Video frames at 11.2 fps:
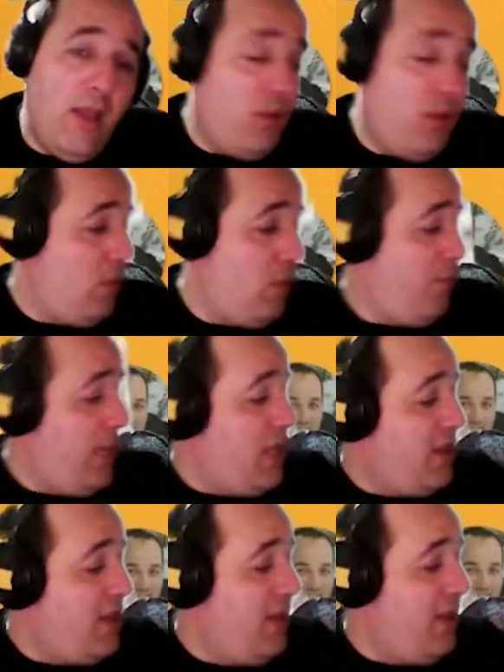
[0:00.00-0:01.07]
To
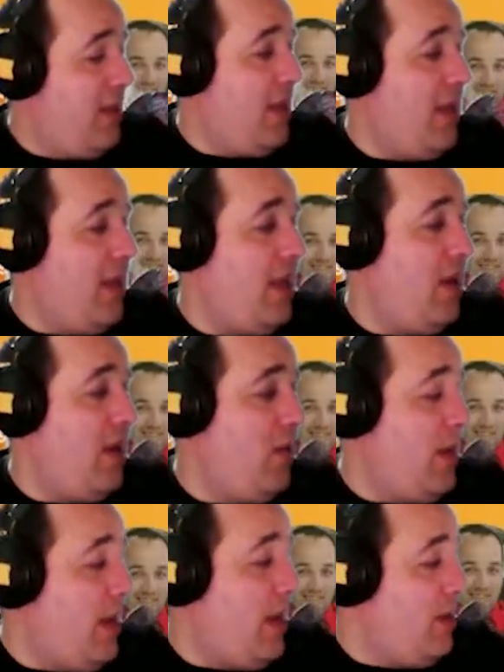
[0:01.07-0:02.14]
finish,
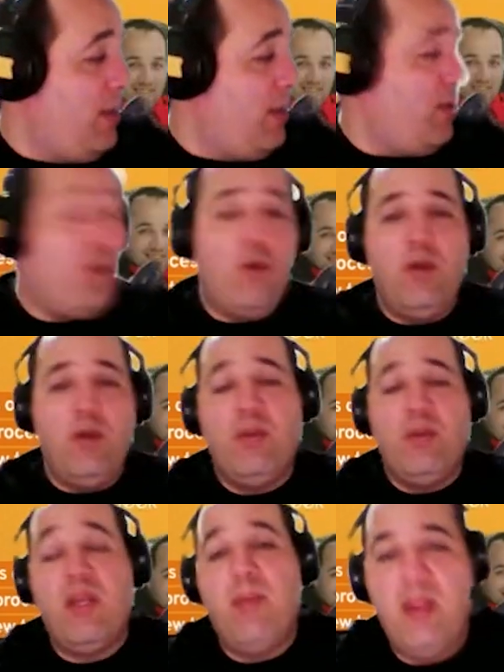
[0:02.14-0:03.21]
I'm going to show you
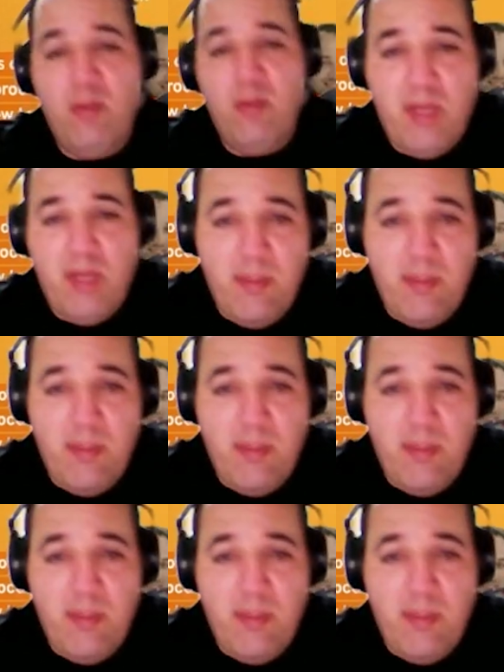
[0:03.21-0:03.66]
some results.